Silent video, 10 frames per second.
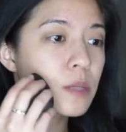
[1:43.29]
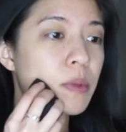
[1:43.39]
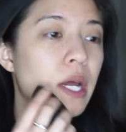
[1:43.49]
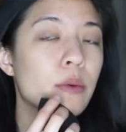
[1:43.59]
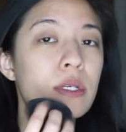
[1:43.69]

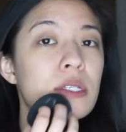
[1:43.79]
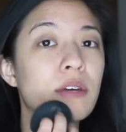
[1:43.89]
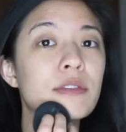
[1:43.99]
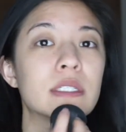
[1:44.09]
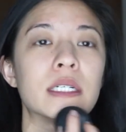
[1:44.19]
but I was
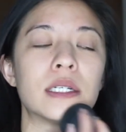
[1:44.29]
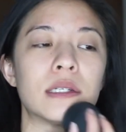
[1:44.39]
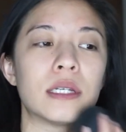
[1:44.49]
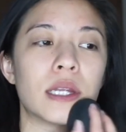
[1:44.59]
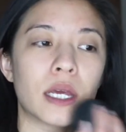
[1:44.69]
definitely
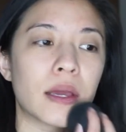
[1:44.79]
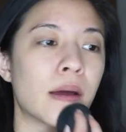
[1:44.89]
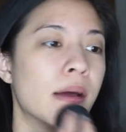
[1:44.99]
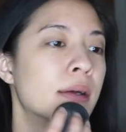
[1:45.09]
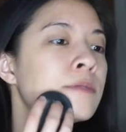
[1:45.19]
needing
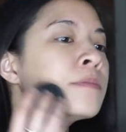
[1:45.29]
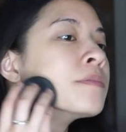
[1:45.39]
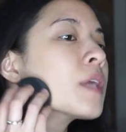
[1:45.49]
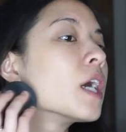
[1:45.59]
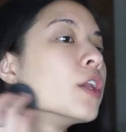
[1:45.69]

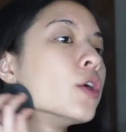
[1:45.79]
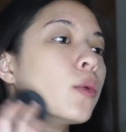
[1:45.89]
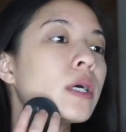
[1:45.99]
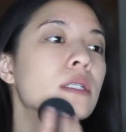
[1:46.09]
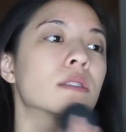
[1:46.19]
a new
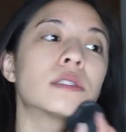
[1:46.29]
one.